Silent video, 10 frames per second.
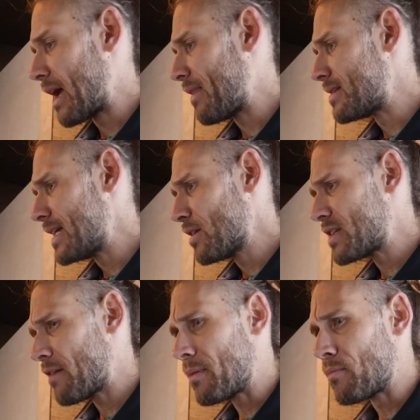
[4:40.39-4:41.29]
And then
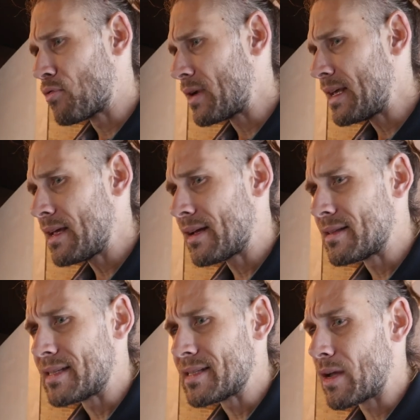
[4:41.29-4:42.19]
dinners have been pretty
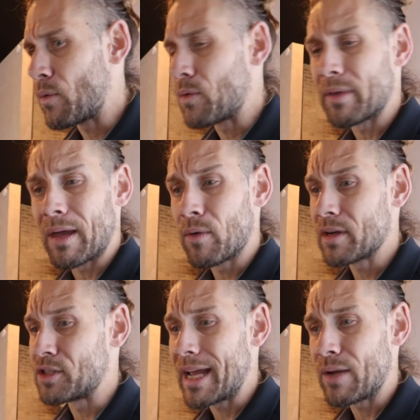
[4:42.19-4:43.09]
consistent with what they were
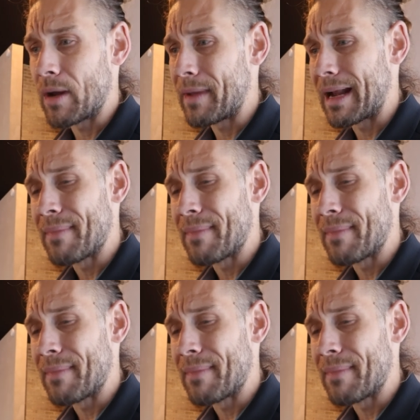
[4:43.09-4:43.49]
in January, man.